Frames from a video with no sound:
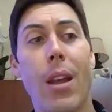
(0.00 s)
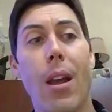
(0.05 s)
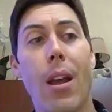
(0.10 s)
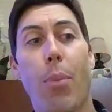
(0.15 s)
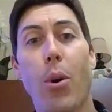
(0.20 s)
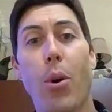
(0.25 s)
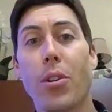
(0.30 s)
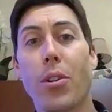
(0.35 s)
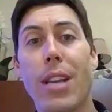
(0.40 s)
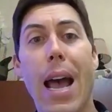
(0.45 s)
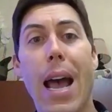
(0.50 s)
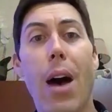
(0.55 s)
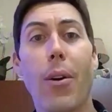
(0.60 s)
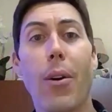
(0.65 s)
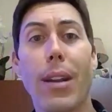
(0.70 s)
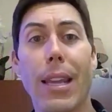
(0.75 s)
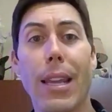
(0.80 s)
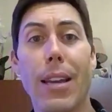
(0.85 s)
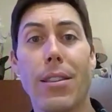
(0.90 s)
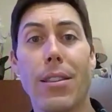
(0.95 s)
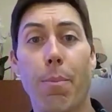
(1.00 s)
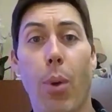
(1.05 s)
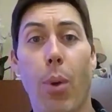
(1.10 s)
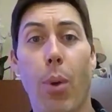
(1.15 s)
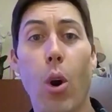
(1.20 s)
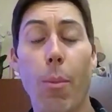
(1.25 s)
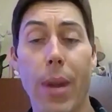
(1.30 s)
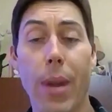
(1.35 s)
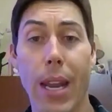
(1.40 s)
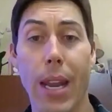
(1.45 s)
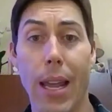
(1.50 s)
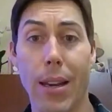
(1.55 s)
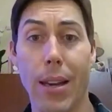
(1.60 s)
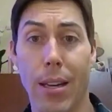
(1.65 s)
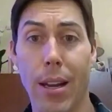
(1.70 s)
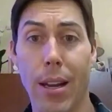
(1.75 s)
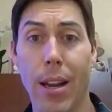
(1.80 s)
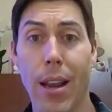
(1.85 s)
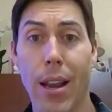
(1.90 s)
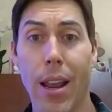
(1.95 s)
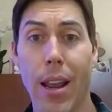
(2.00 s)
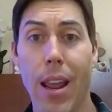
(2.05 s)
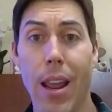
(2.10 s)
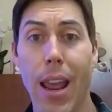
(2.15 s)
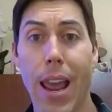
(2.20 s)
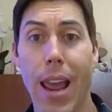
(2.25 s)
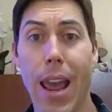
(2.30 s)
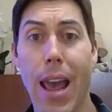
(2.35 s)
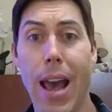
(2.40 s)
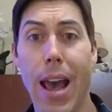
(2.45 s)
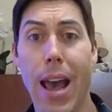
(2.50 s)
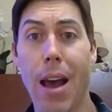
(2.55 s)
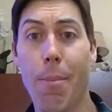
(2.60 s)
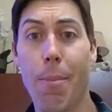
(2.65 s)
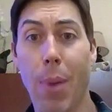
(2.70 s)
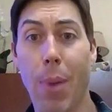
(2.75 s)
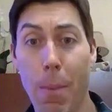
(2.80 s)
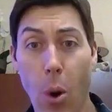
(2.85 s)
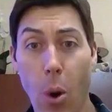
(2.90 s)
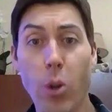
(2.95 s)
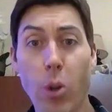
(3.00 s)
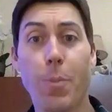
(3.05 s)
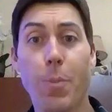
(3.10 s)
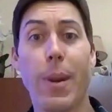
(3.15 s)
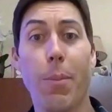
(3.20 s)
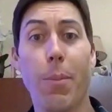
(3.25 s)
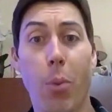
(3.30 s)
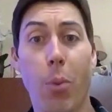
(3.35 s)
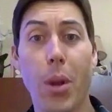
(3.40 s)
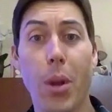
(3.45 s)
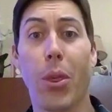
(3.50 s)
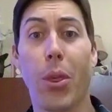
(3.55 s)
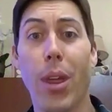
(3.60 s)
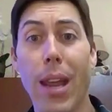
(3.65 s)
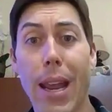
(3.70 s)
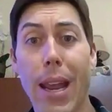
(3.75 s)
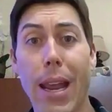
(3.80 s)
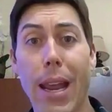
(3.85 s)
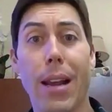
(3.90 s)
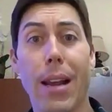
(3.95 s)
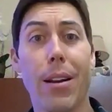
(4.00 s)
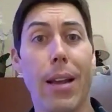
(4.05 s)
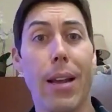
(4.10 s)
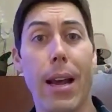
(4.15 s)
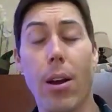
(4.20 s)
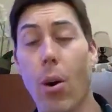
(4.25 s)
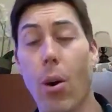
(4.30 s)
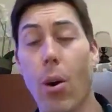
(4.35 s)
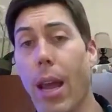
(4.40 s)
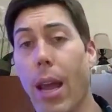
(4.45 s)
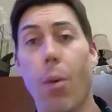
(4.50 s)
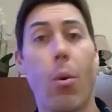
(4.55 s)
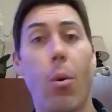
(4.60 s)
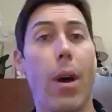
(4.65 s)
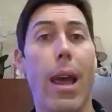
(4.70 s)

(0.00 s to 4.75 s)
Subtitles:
Personality Isn't Permanent. But most people would think, like, okay, well,